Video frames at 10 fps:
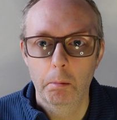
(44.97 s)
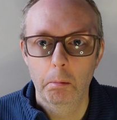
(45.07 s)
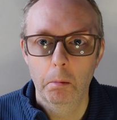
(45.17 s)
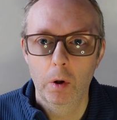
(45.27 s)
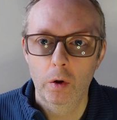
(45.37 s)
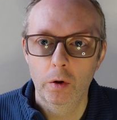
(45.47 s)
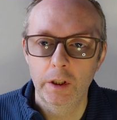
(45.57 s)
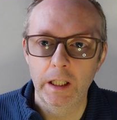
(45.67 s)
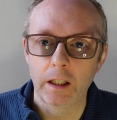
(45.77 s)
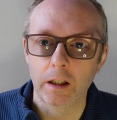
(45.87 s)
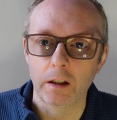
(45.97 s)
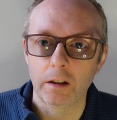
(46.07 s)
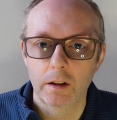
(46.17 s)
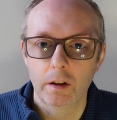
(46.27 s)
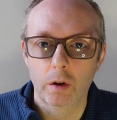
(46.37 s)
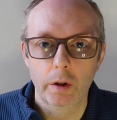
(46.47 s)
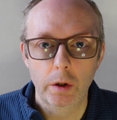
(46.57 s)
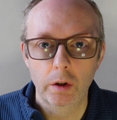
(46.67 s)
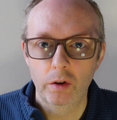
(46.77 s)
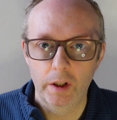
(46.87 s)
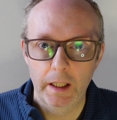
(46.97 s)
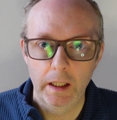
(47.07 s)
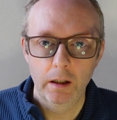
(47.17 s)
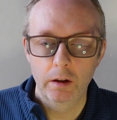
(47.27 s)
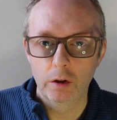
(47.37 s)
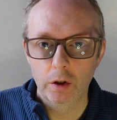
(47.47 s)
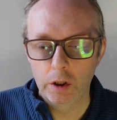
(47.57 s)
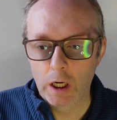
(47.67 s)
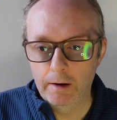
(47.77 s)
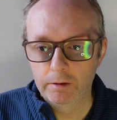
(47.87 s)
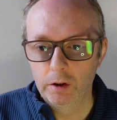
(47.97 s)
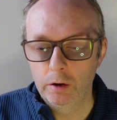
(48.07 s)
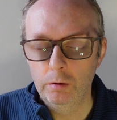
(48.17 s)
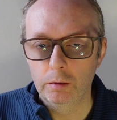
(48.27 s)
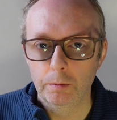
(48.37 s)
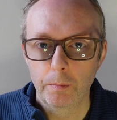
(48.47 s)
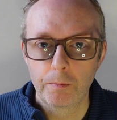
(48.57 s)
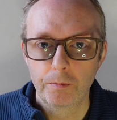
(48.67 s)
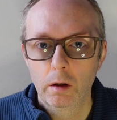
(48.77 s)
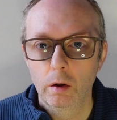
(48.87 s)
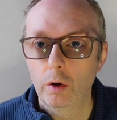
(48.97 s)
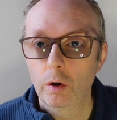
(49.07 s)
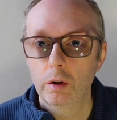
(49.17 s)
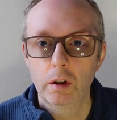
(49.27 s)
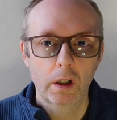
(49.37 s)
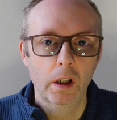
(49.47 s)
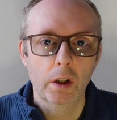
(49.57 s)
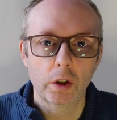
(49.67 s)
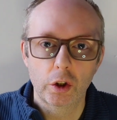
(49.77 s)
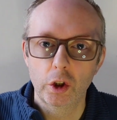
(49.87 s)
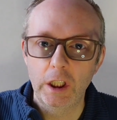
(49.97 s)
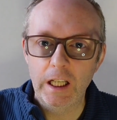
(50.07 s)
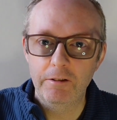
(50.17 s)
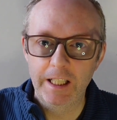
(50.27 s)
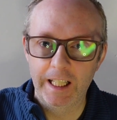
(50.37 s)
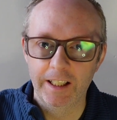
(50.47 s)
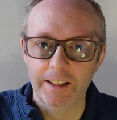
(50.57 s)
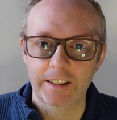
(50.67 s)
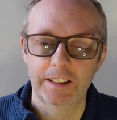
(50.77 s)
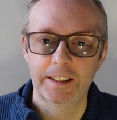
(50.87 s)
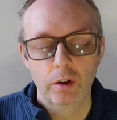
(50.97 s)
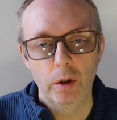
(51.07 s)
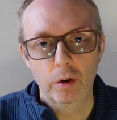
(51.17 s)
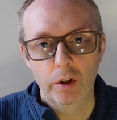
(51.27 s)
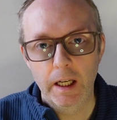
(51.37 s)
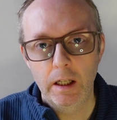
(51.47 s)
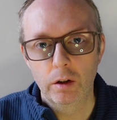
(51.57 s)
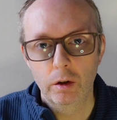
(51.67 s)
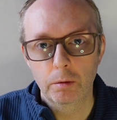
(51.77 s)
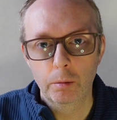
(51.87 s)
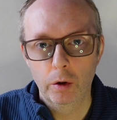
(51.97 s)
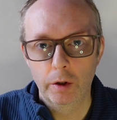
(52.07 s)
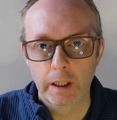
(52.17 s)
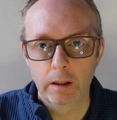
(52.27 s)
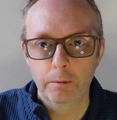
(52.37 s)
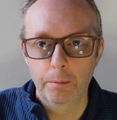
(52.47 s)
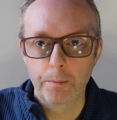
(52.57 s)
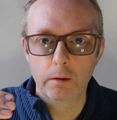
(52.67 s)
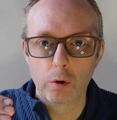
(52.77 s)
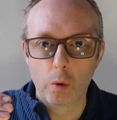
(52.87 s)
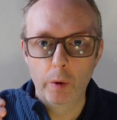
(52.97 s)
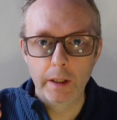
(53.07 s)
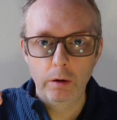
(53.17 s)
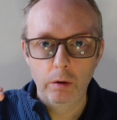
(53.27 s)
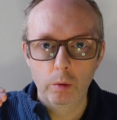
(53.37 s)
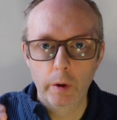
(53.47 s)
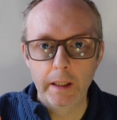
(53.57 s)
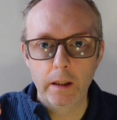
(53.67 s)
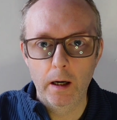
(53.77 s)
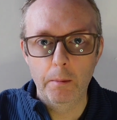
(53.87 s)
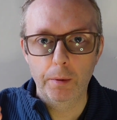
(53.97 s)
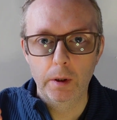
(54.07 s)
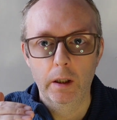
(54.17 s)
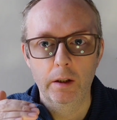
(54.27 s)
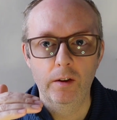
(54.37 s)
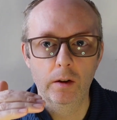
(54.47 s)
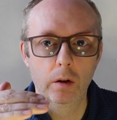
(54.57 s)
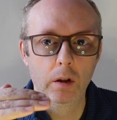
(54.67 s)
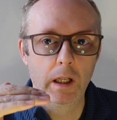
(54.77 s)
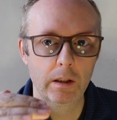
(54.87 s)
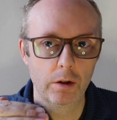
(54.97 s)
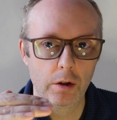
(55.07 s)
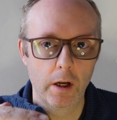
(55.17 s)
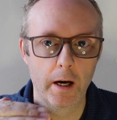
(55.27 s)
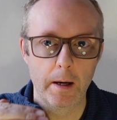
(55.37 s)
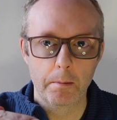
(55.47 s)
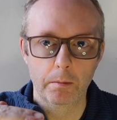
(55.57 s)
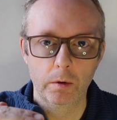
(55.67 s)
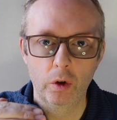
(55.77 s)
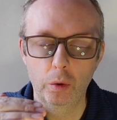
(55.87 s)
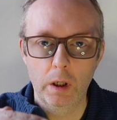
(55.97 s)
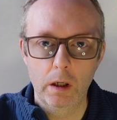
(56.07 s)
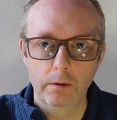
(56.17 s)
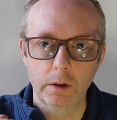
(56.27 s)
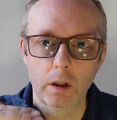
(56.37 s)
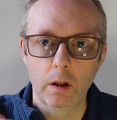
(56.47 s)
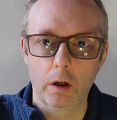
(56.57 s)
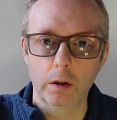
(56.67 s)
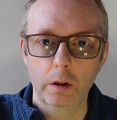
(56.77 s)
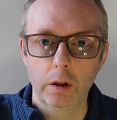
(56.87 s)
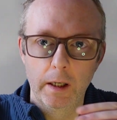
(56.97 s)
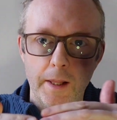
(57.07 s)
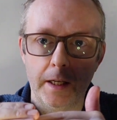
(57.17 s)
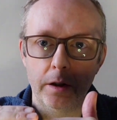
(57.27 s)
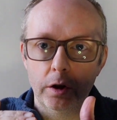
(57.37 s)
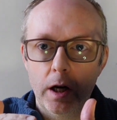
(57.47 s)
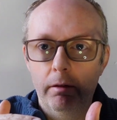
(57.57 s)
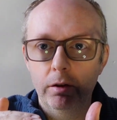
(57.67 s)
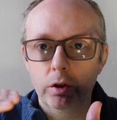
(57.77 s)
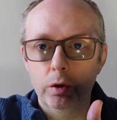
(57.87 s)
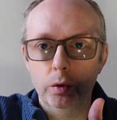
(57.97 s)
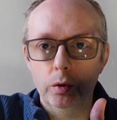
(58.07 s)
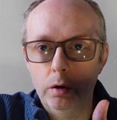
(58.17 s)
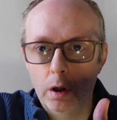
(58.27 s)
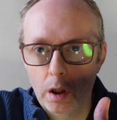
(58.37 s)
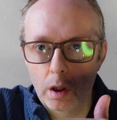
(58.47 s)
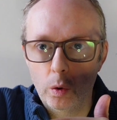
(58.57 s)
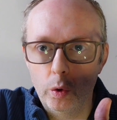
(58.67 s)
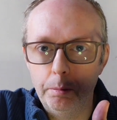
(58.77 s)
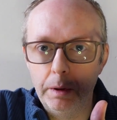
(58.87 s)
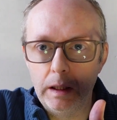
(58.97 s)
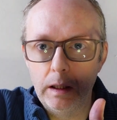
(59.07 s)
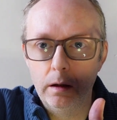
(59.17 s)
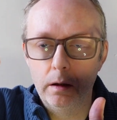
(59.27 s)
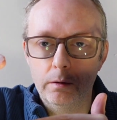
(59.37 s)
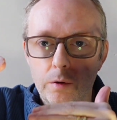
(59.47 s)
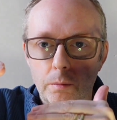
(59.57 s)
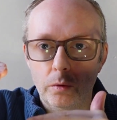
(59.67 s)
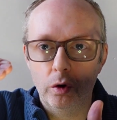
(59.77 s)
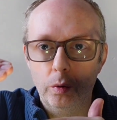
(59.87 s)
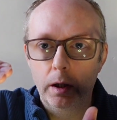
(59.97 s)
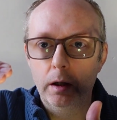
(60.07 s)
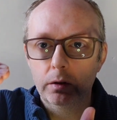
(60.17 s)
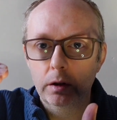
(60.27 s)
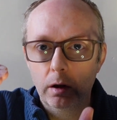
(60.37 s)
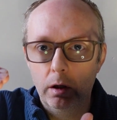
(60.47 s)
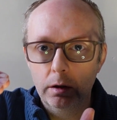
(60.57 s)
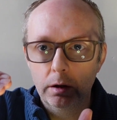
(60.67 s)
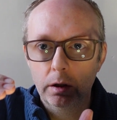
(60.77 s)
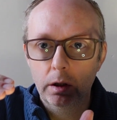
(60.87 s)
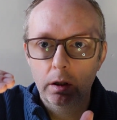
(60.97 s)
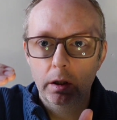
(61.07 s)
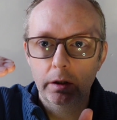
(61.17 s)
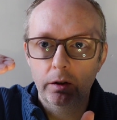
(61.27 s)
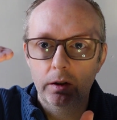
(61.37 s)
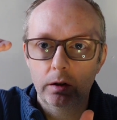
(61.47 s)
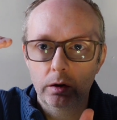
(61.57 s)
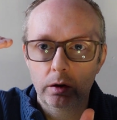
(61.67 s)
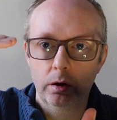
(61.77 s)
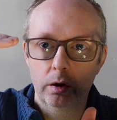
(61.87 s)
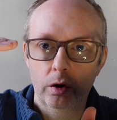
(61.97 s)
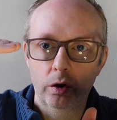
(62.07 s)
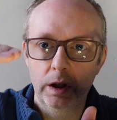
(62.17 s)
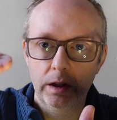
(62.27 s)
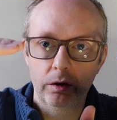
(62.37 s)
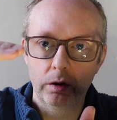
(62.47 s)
morning. Or you can say good afternoon, or good evening. So you say good morning from when you wake up until lunchtime, 12 o'clock. And then good afternoon would be from 12 o'clock until 6